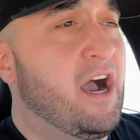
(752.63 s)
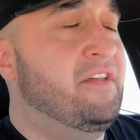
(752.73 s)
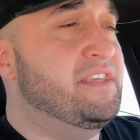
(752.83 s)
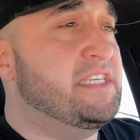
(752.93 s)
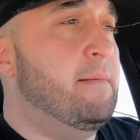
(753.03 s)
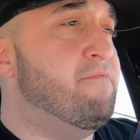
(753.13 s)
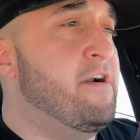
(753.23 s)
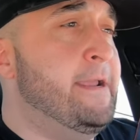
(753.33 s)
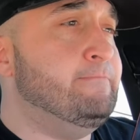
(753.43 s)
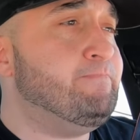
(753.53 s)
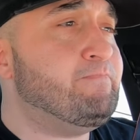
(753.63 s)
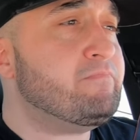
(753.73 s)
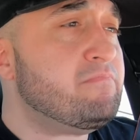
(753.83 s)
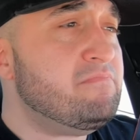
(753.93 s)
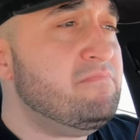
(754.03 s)
on the
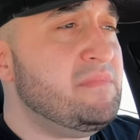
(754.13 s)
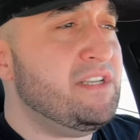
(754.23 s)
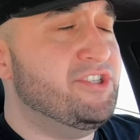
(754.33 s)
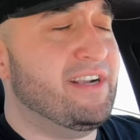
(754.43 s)
subframe.